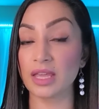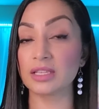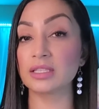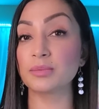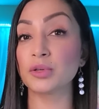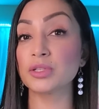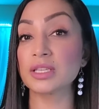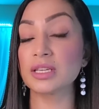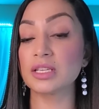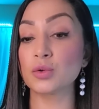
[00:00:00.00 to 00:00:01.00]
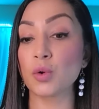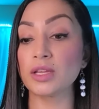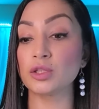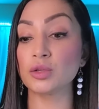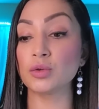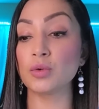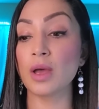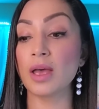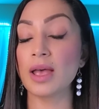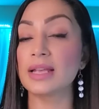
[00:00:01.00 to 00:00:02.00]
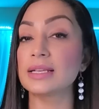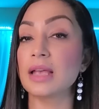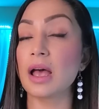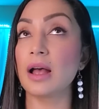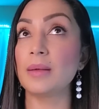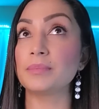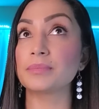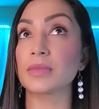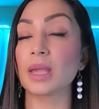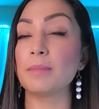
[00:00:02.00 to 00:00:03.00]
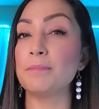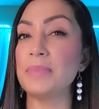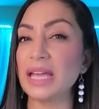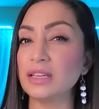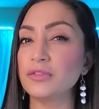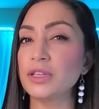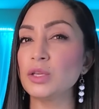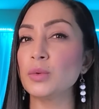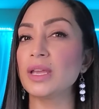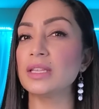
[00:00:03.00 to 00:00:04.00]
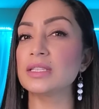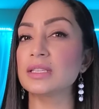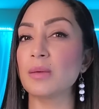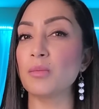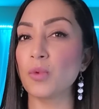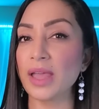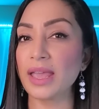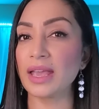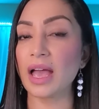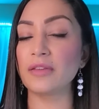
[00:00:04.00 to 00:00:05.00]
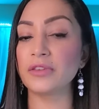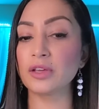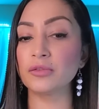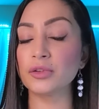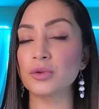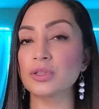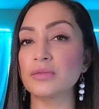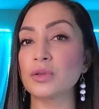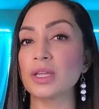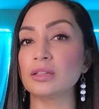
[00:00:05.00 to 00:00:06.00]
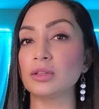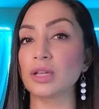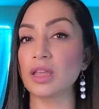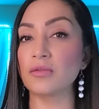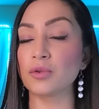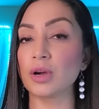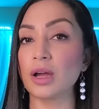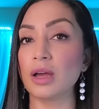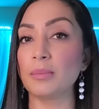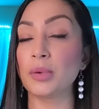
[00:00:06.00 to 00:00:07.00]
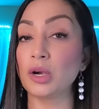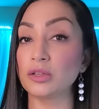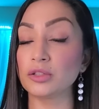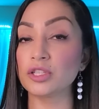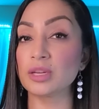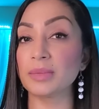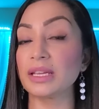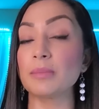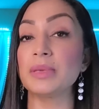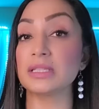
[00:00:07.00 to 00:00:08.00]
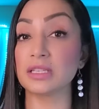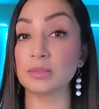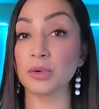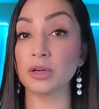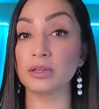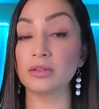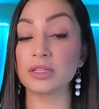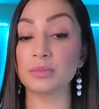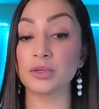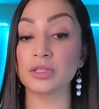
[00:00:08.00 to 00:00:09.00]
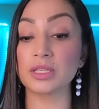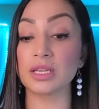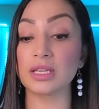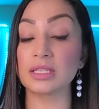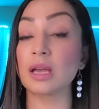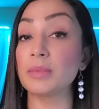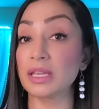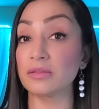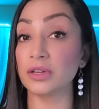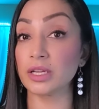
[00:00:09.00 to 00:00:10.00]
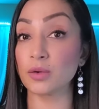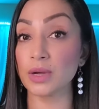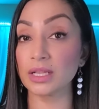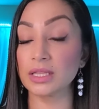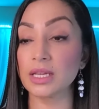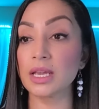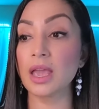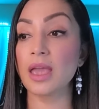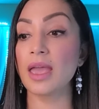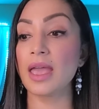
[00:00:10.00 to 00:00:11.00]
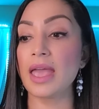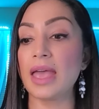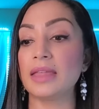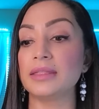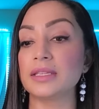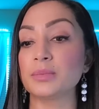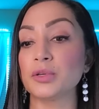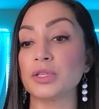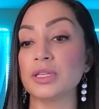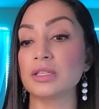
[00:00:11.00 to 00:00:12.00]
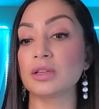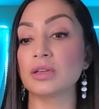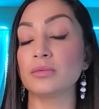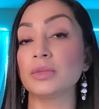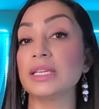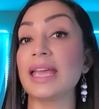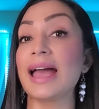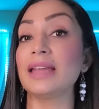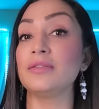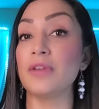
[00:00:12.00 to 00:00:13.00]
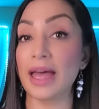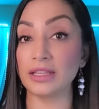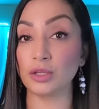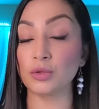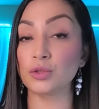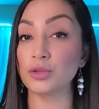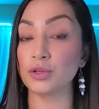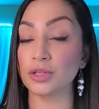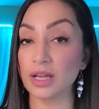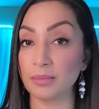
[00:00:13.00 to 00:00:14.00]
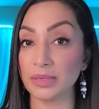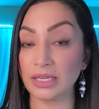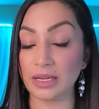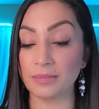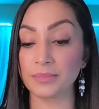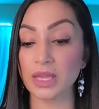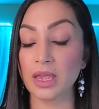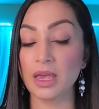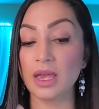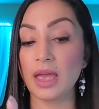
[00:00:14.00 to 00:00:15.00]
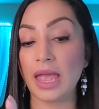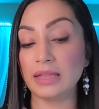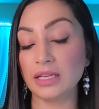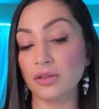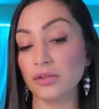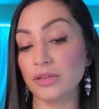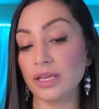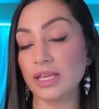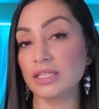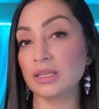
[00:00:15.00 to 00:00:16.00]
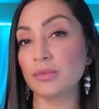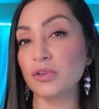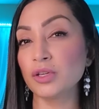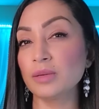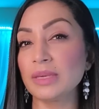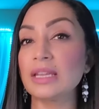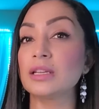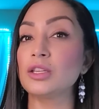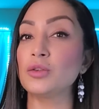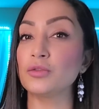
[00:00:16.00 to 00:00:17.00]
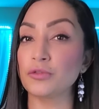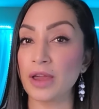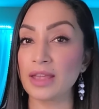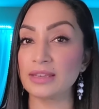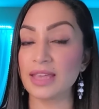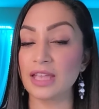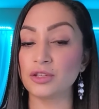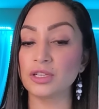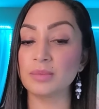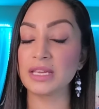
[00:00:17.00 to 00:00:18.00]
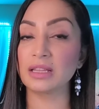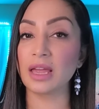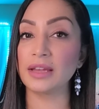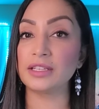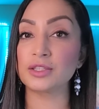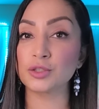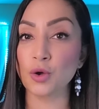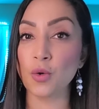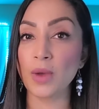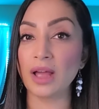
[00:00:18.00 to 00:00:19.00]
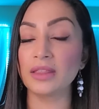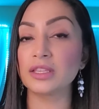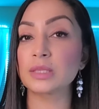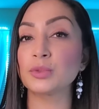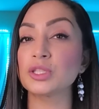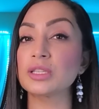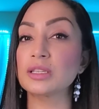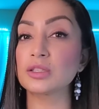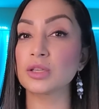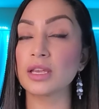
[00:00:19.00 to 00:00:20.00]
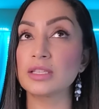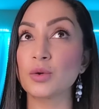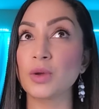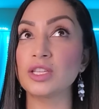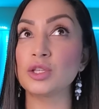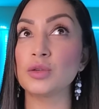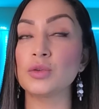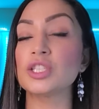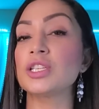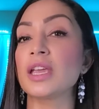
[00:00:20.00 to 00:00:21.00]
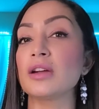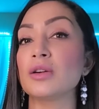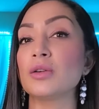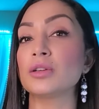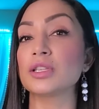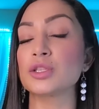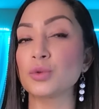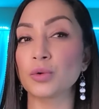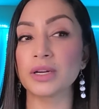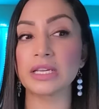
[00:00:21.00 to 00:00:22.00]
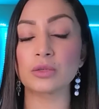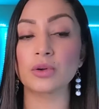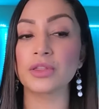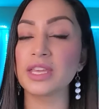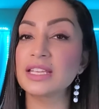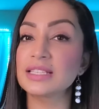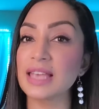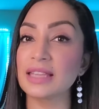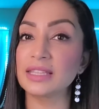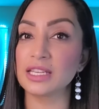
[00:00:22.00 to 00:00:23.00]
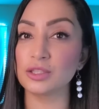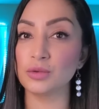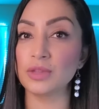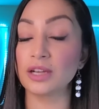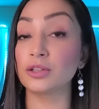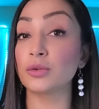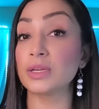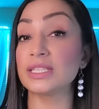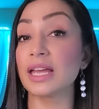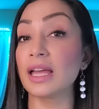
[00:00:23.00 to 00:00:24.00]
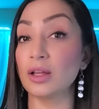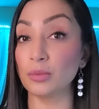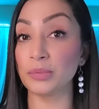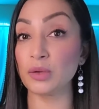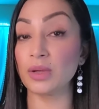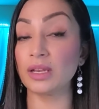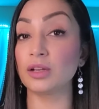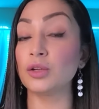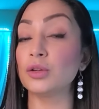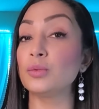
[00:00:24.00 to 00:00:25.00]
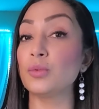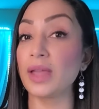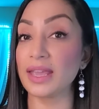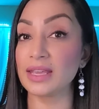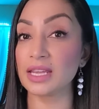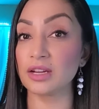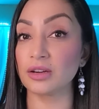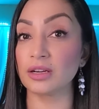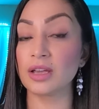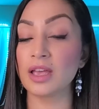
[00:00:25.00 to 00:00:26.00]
This person is going to um, benefit you in some way. I feel for those of you that are looking for a partnership, like a business partner, this person is coming in very quickly and this person is going to really add value to your company. And the other thing is some of you are going to meet a new friend and you're going to be aligned so well. And this person is going to share stories or things that they do that are going to help you in a good way here.